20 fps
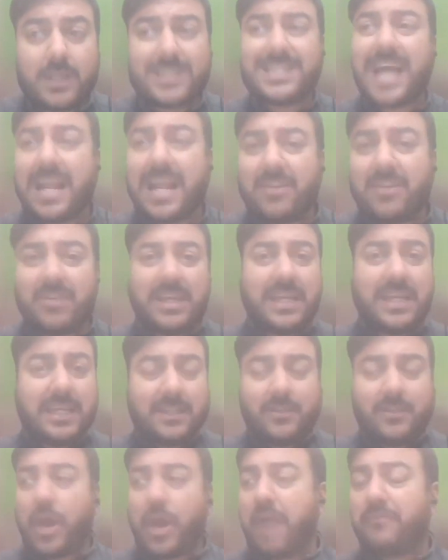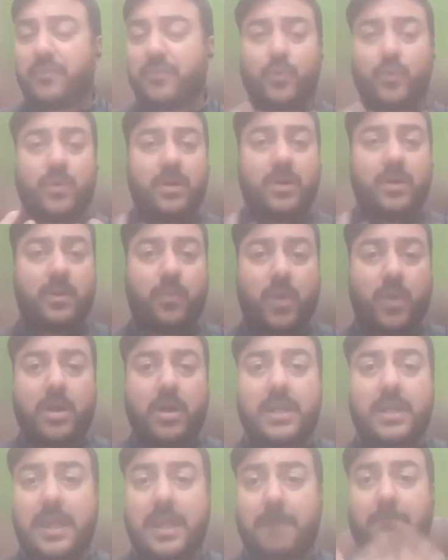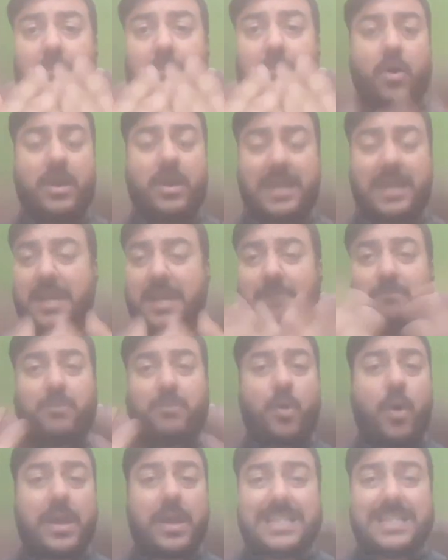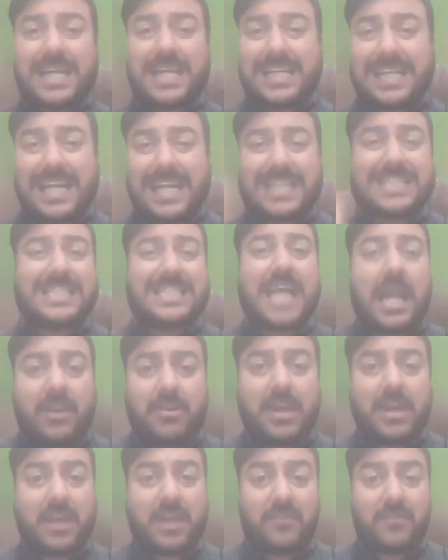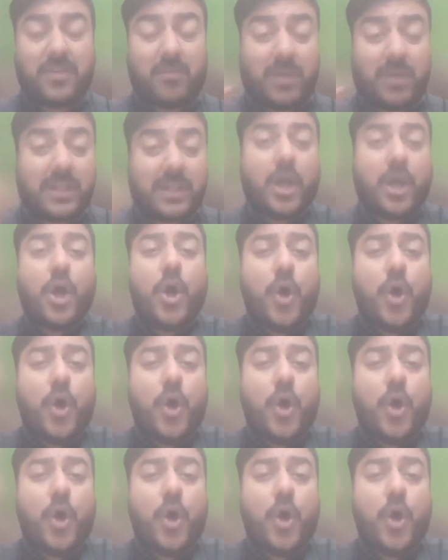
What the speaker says: Salary in, you have to work, employ, get employed and get salary every month.